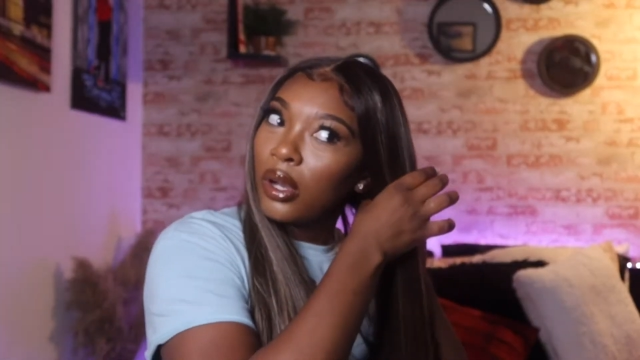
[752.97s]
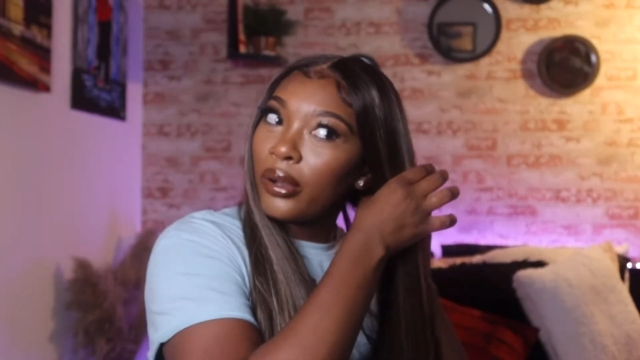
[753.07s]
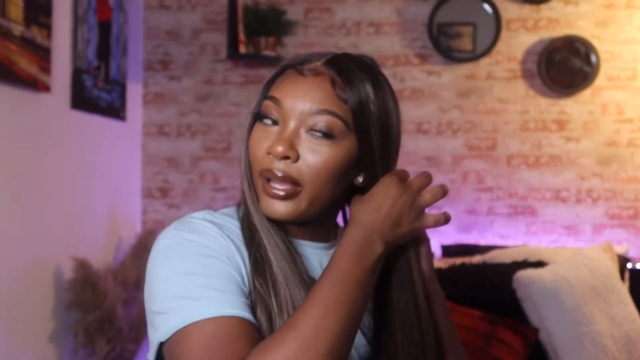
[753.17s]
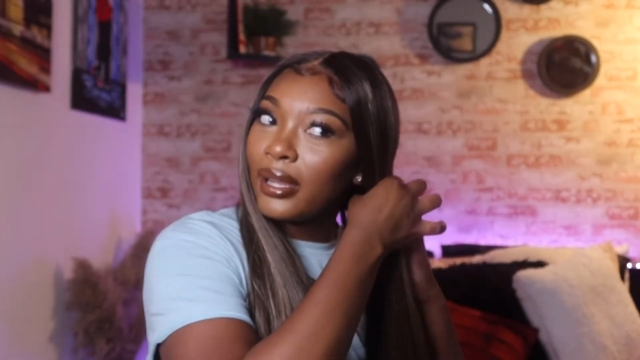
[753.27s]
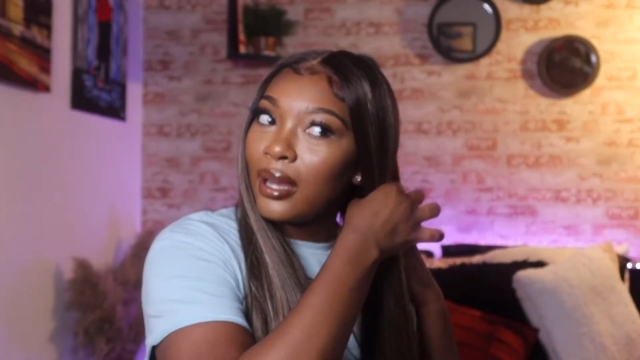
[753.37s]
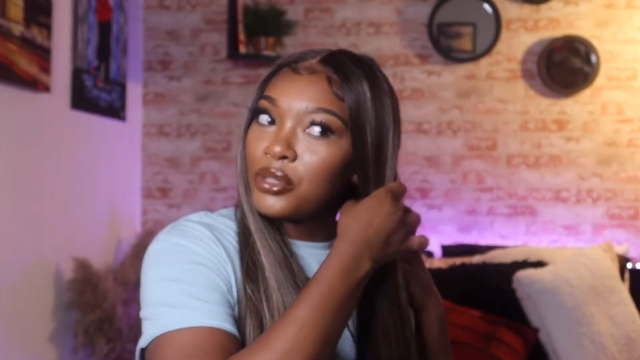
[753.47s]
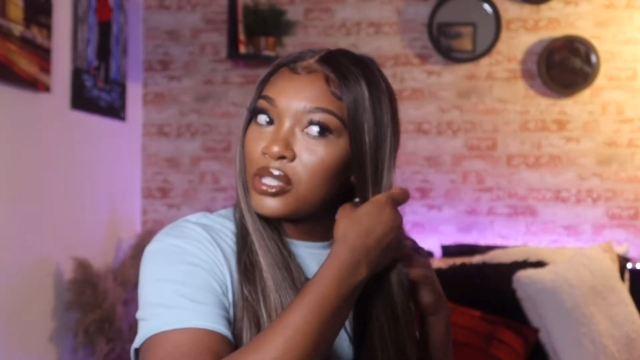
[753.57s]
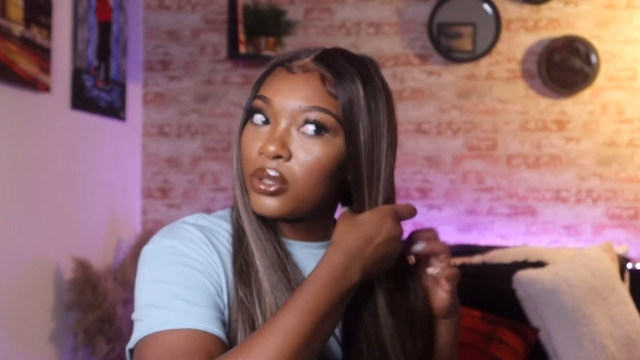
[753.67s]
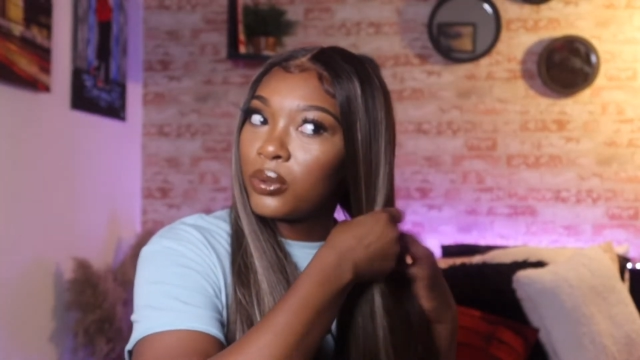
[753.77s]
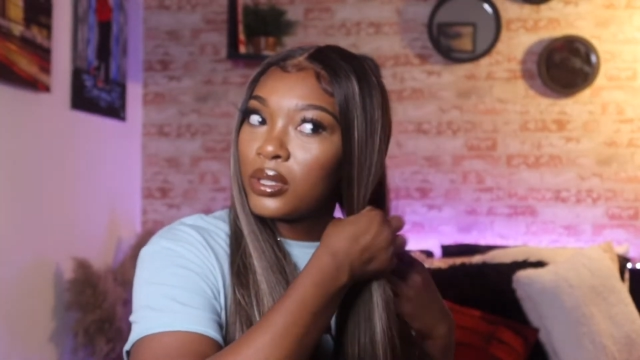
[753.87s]
Okay, now I'm
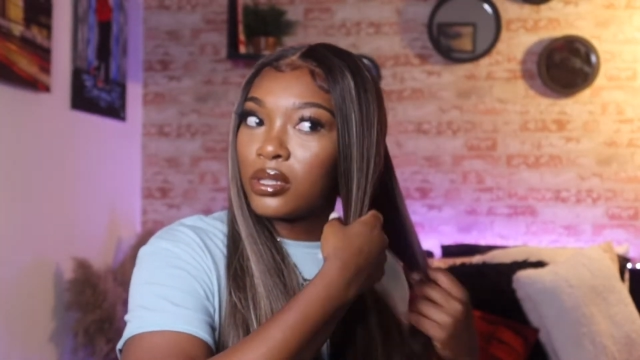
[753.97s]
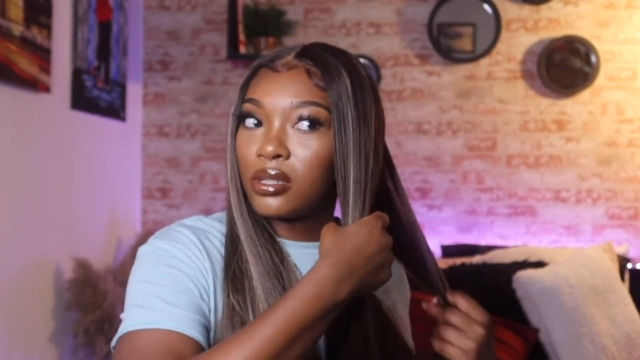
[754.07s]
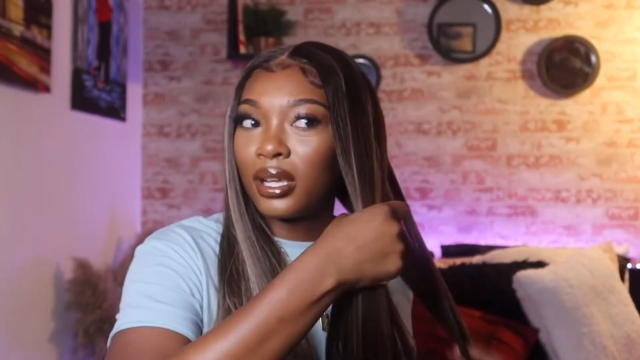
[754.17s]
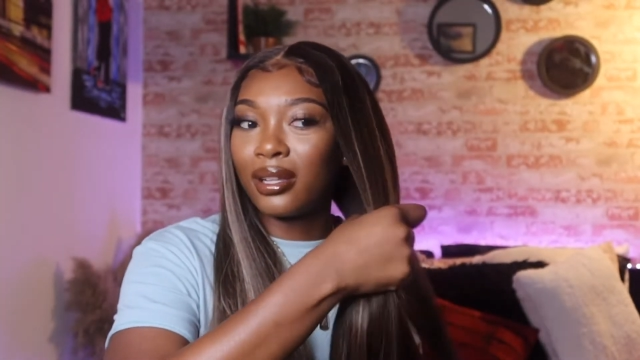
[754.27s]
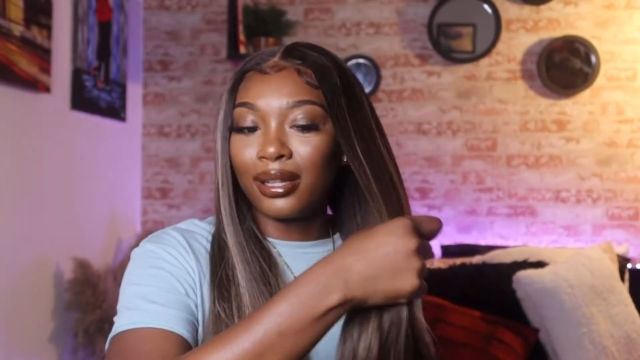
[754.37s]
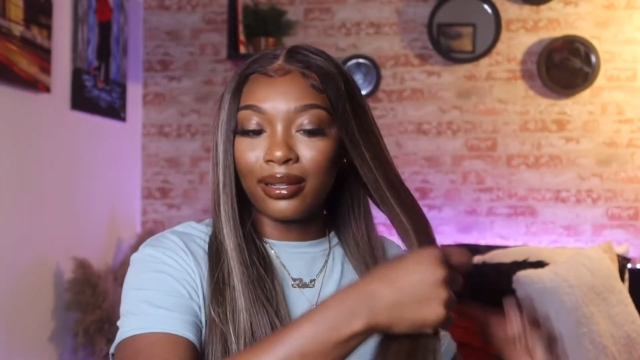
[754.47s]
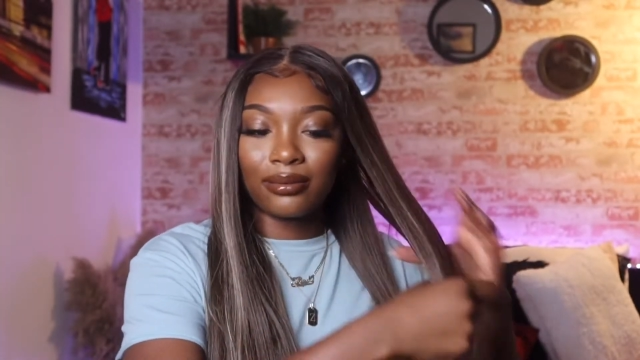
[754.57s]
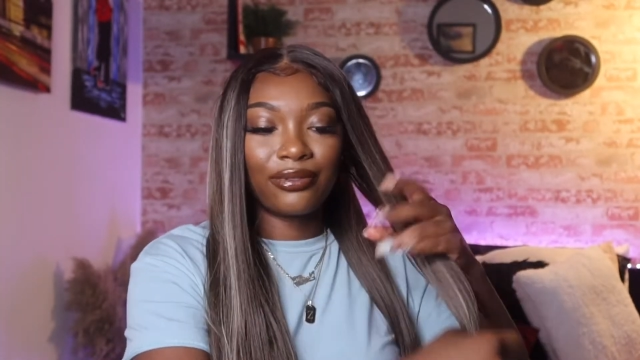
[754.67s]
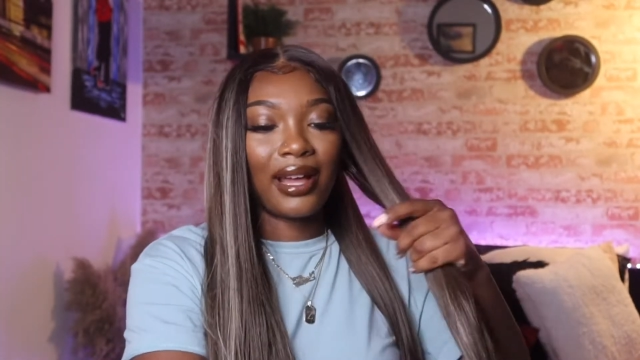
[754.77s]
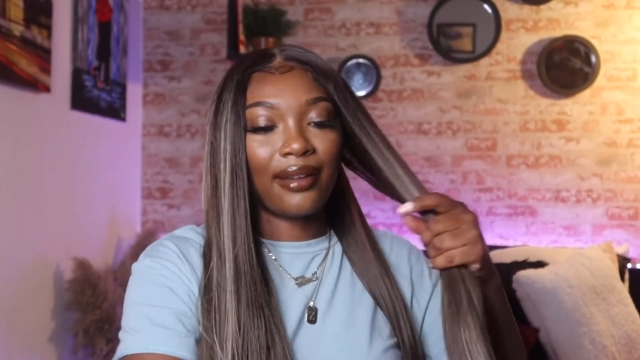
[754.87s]
just going to take
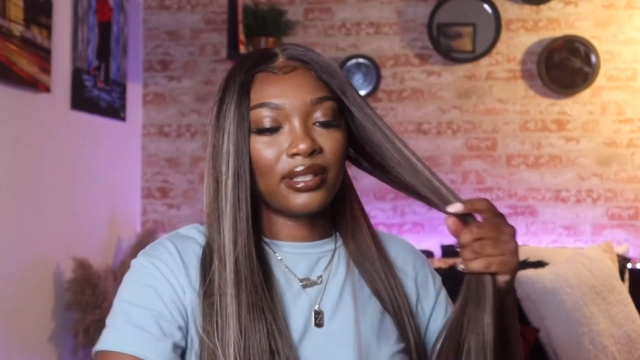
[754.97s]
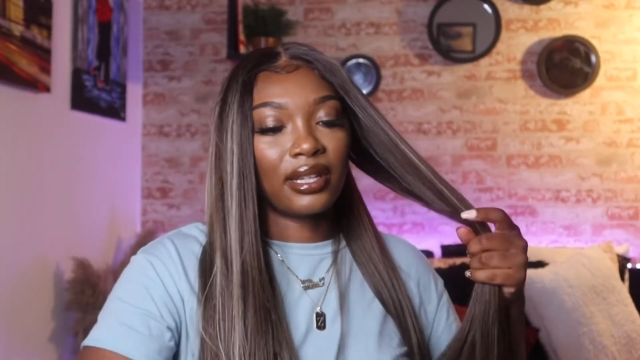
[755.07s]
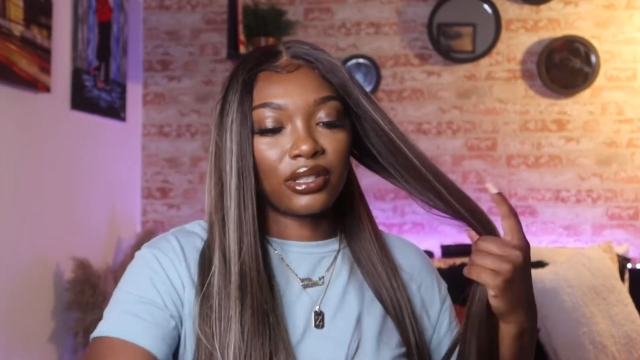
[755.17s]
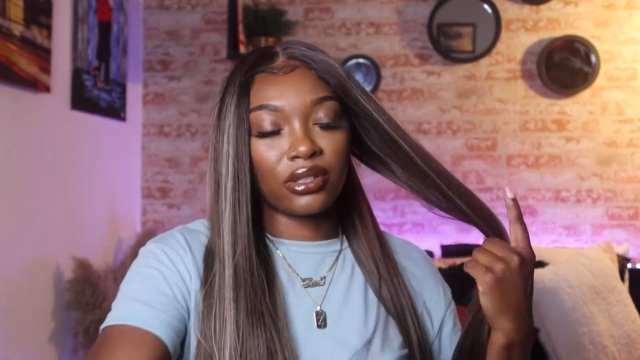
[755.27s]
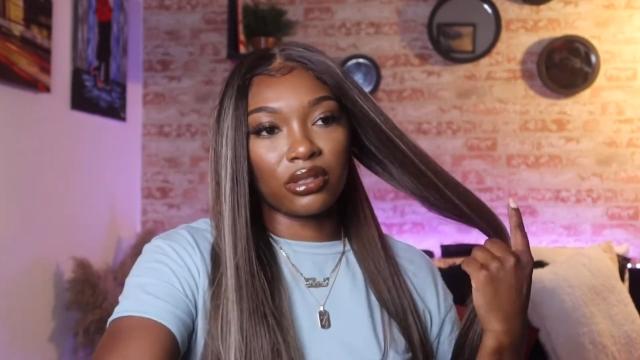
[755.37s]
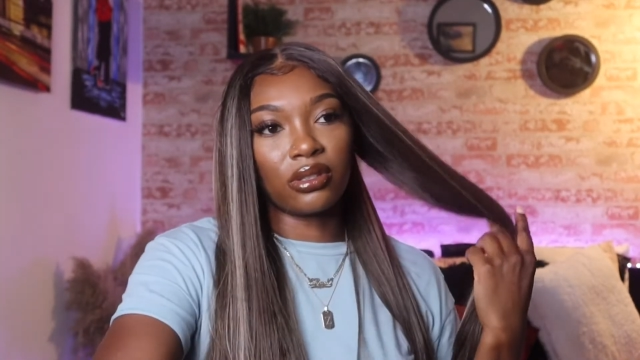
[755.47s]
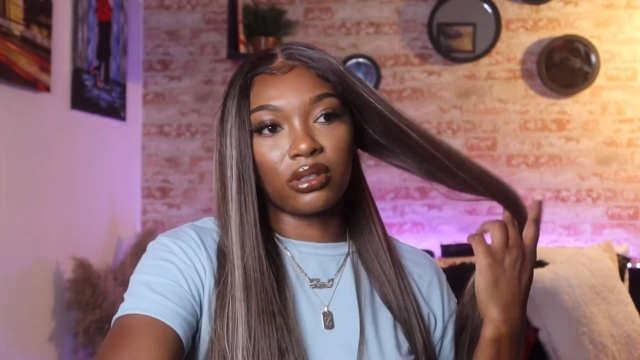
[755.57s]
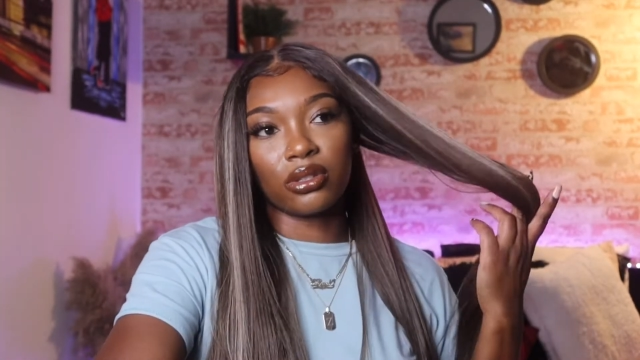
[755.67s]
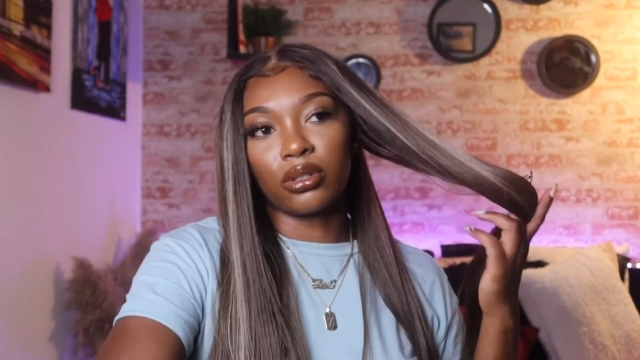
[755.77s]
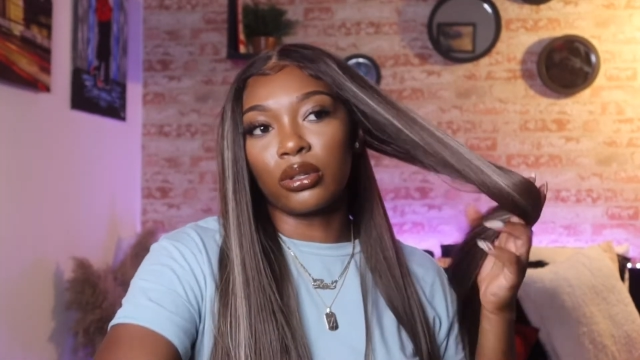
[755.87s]
like five sections
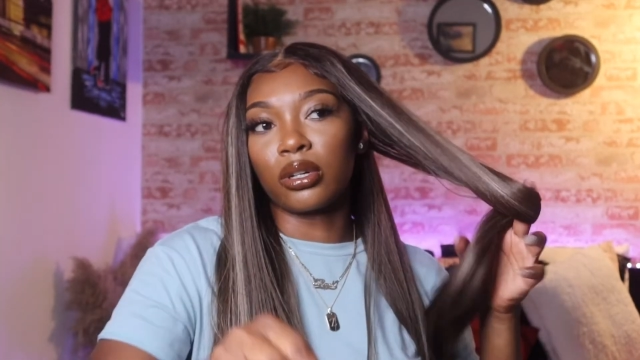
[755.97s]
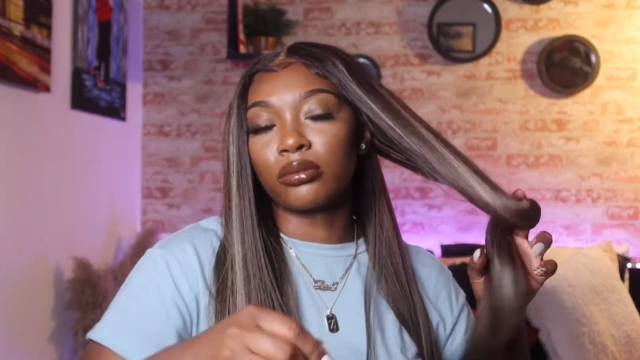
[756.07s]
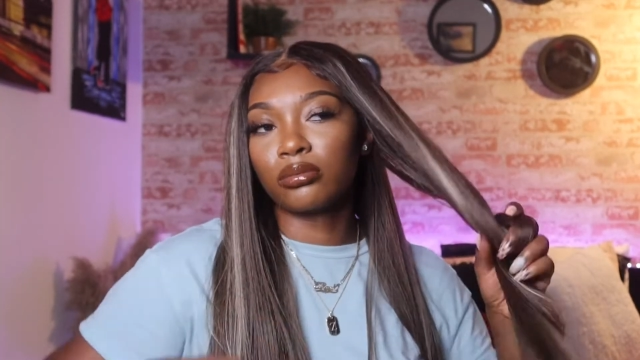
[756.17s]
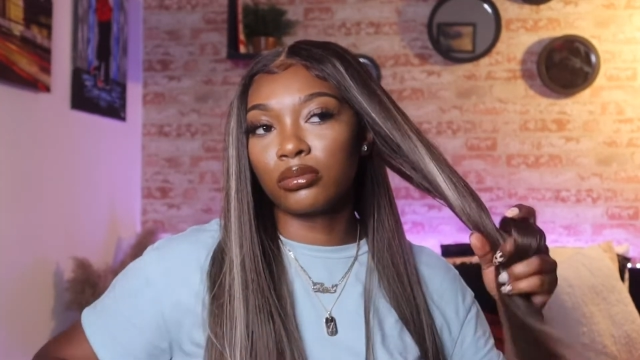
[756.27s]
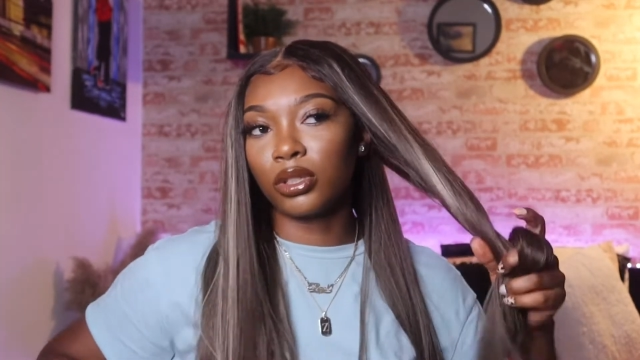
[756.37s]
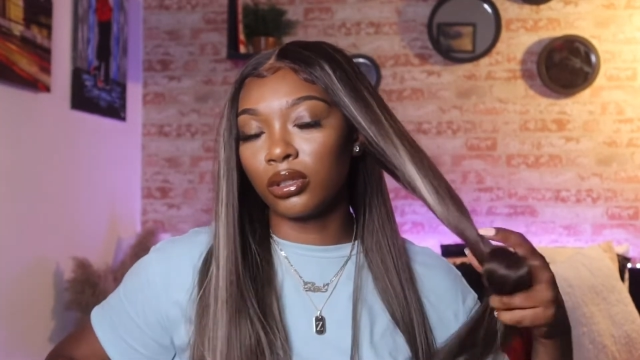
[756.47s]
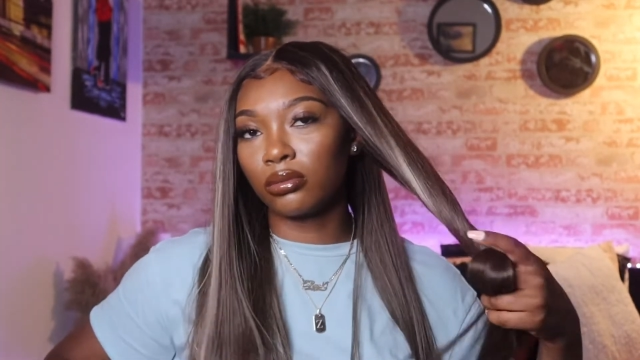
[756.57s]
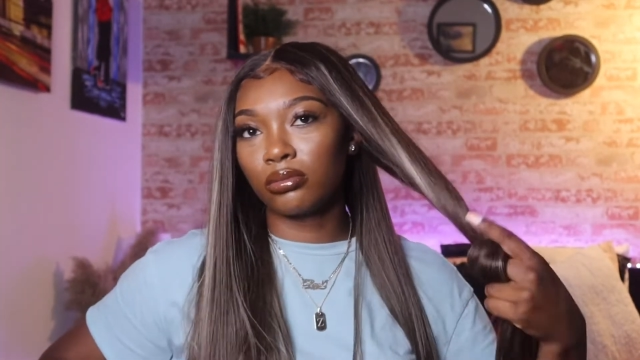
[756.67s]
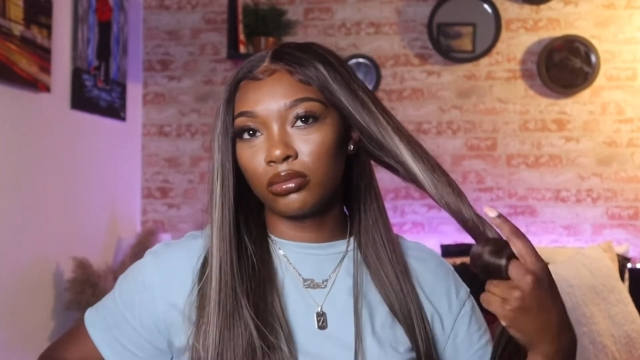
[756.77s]
or, you know,